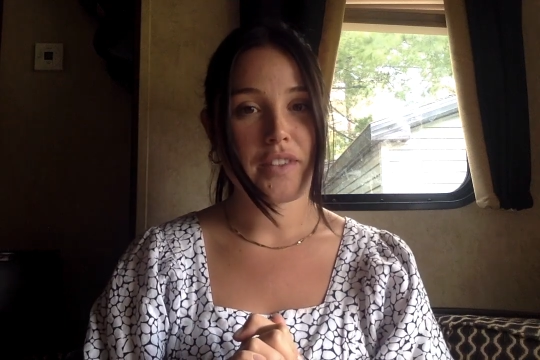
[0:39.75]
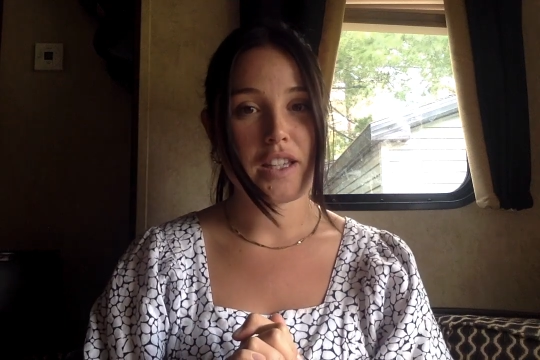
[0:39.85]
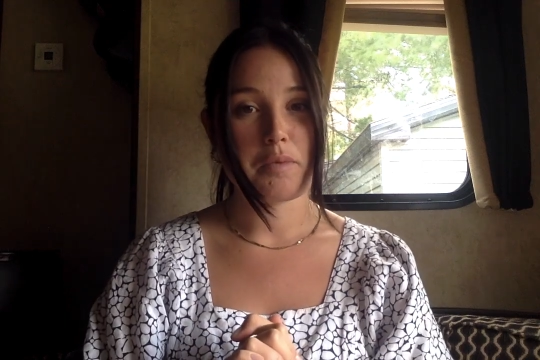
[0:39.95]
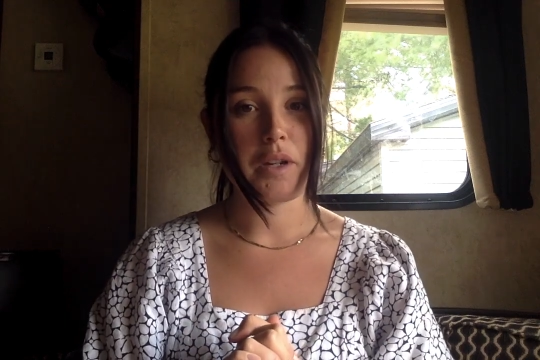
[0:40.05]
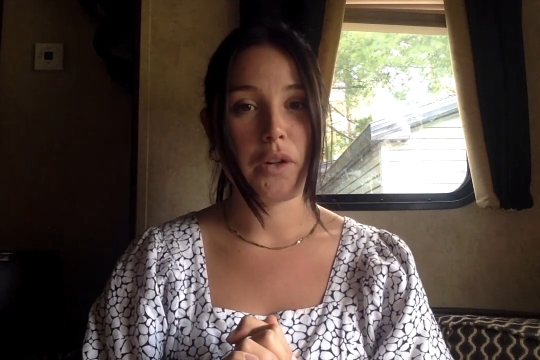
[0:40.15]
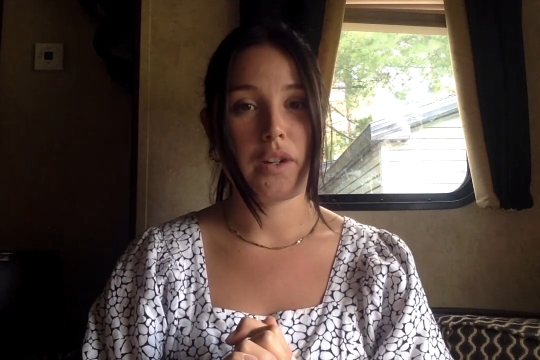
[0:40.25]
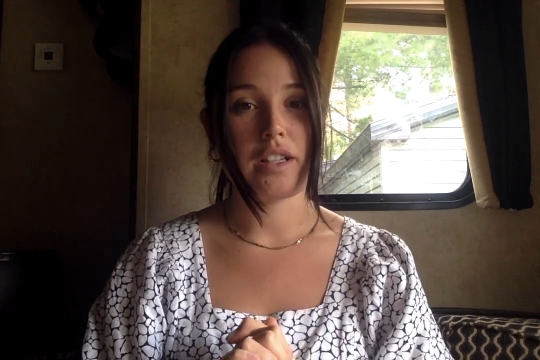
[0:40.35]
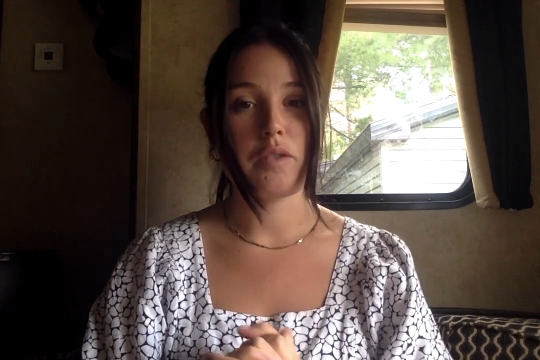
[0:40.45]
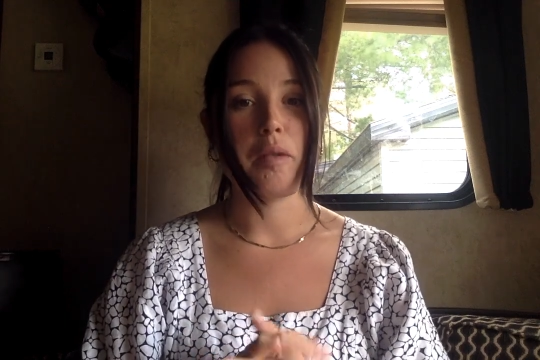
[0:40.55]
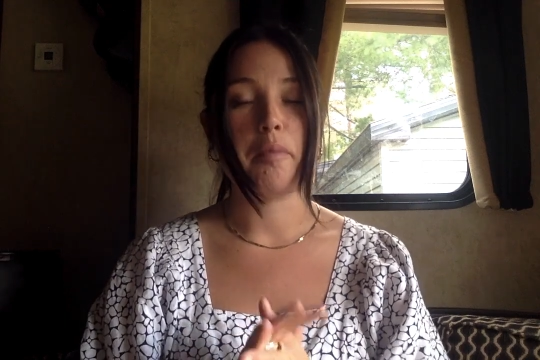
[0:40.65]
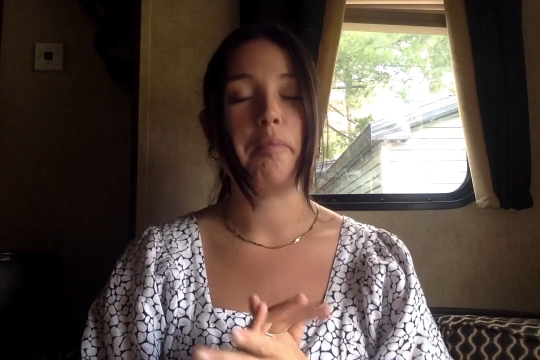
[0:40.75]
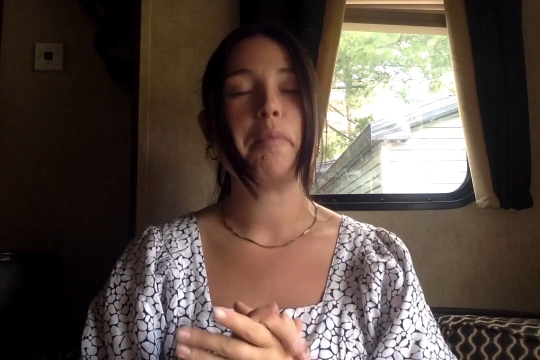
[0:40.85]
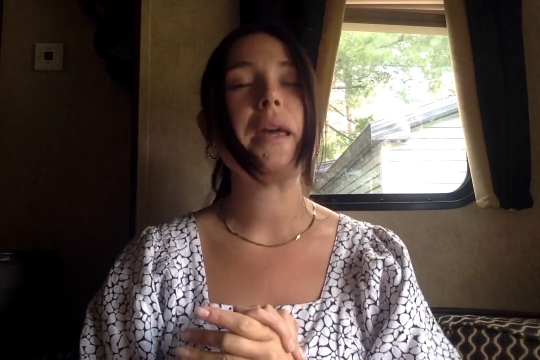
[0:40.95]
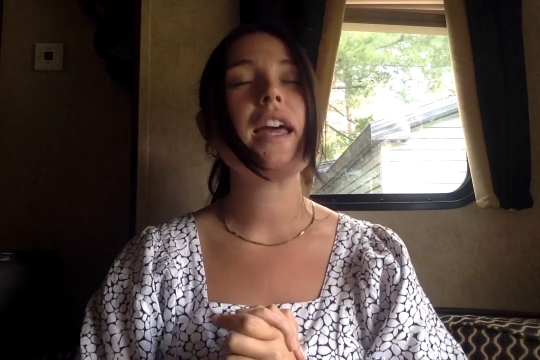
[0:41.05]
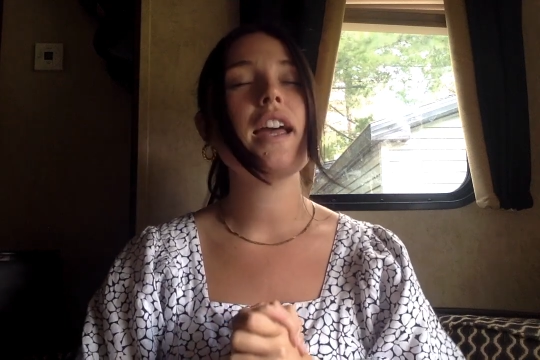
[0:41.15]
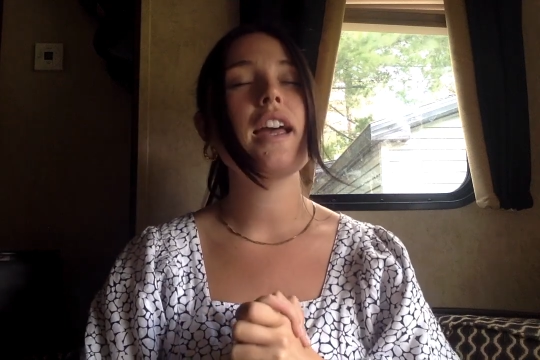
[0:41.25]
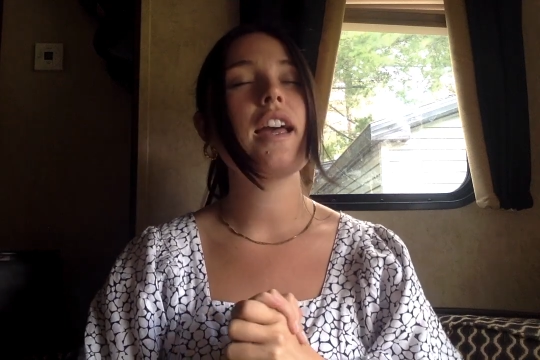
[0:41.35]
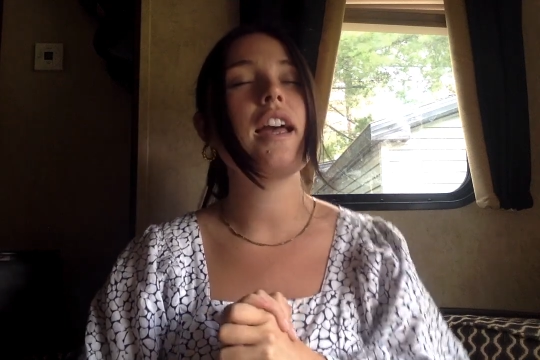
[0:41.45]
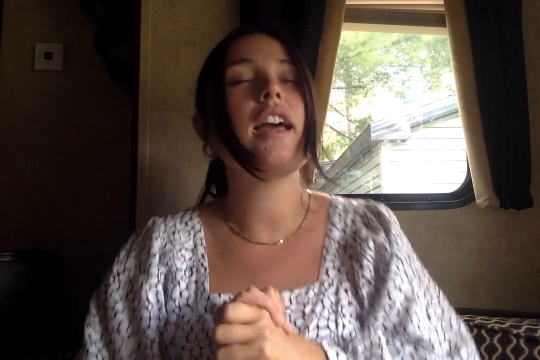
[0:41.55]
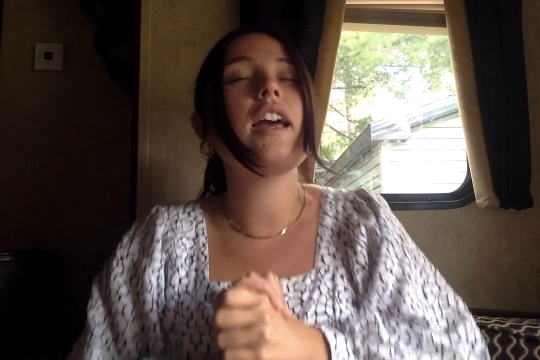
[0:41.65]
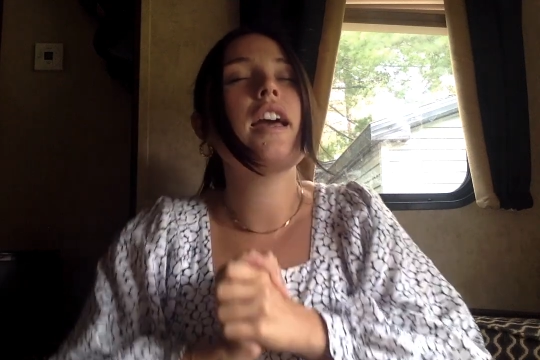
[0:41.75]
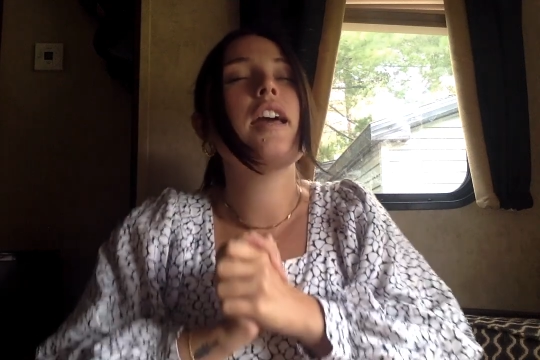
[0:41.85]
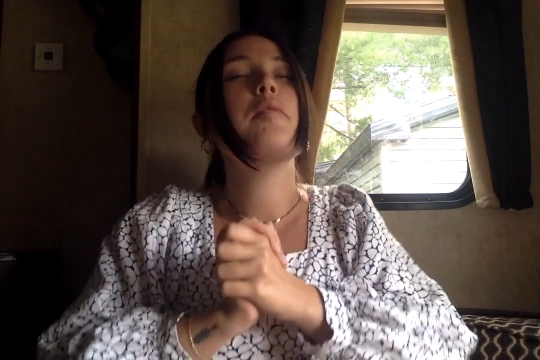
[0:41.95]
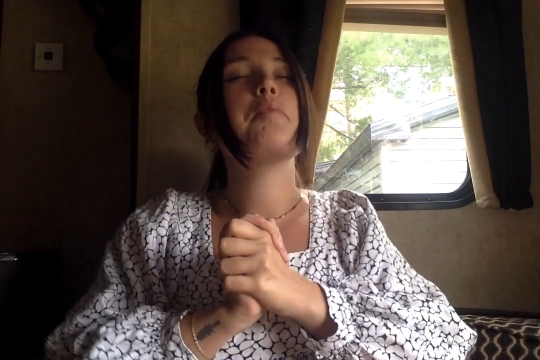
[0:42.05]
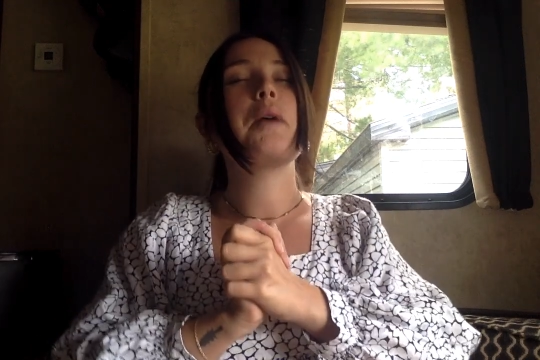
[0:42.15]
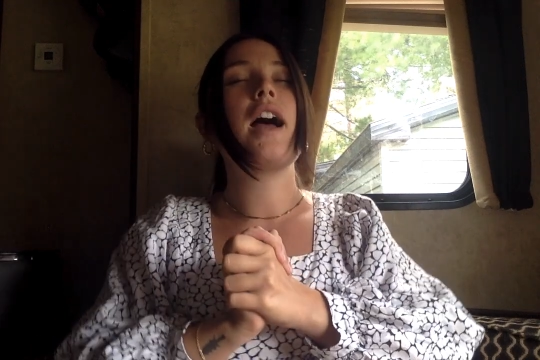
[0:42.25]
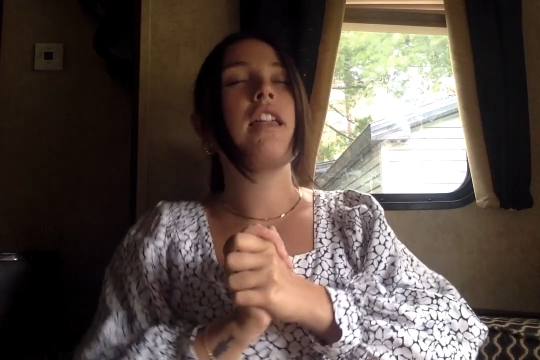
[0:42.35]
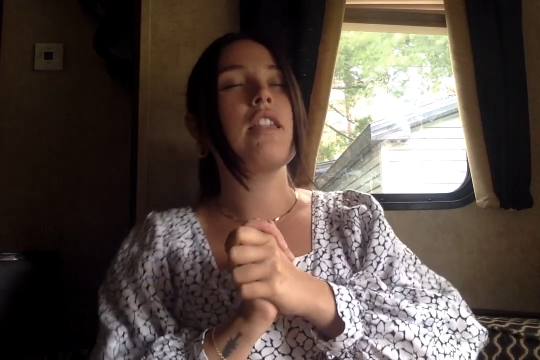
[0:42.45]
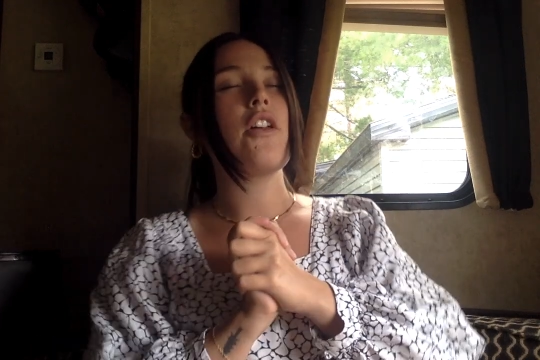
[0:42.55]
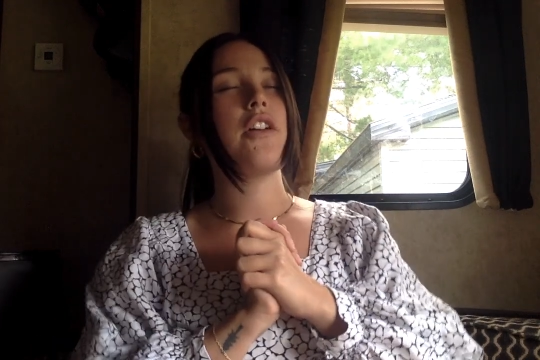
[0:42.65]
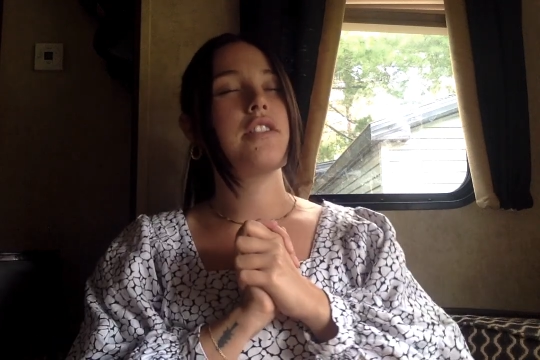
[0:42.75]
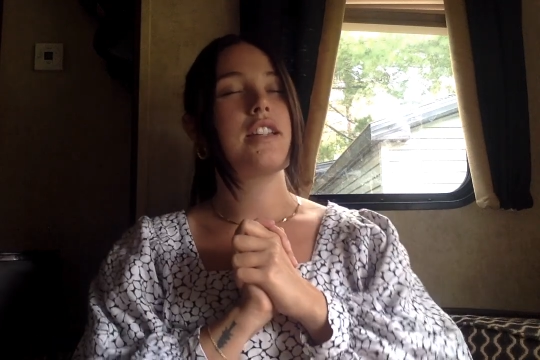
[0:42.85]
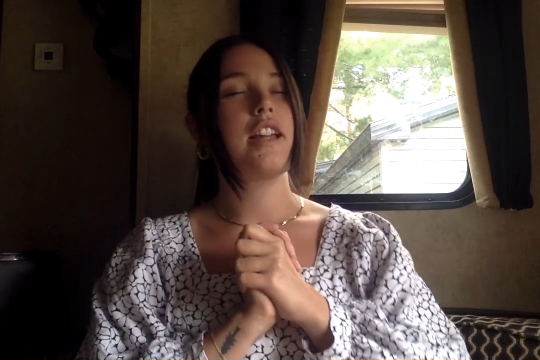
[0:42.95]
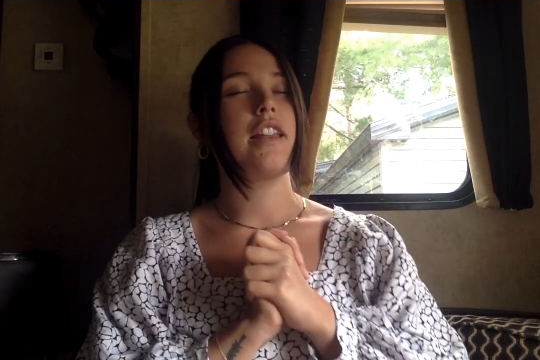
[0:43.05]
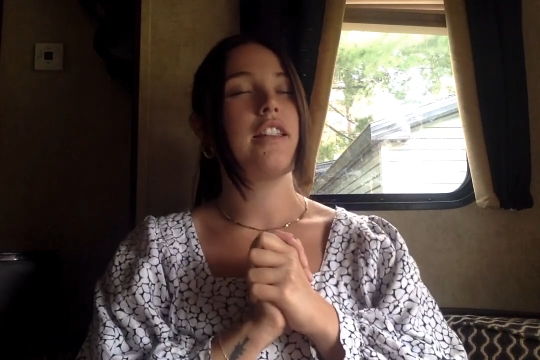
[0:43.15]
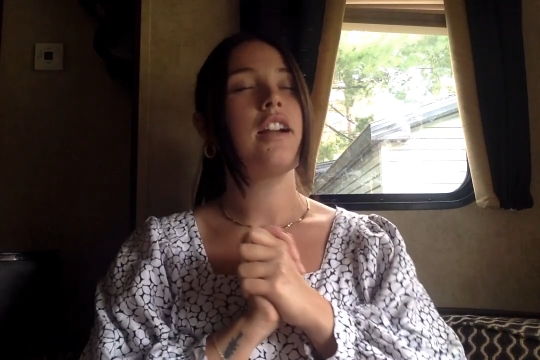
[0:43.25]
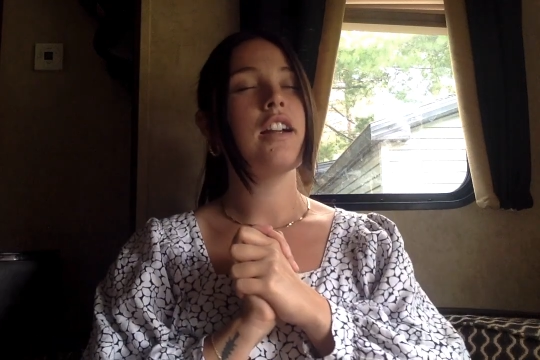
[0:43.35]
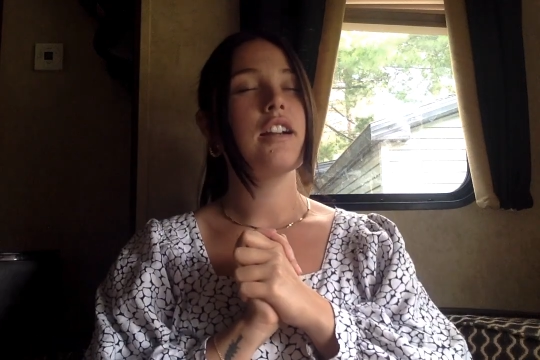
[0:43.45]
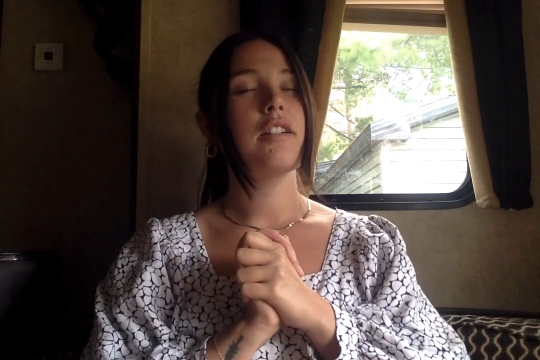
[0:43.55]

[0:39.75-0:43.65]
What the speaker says: is we are going to do a big breath all together.